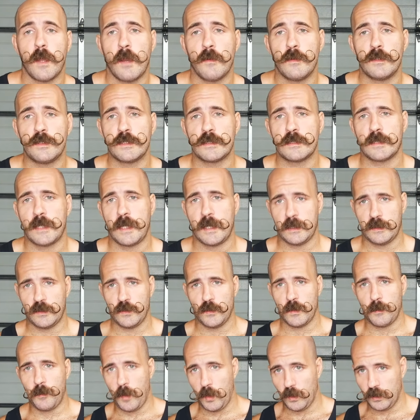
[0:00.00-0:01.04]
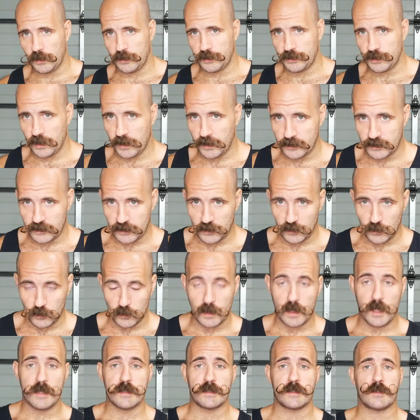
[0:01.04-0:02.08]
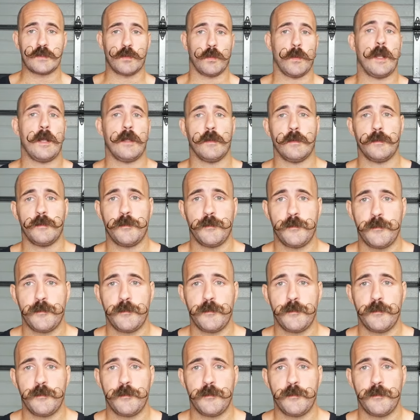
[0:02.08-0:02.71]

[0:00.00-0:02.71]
I would just like to apologize to you guys as well.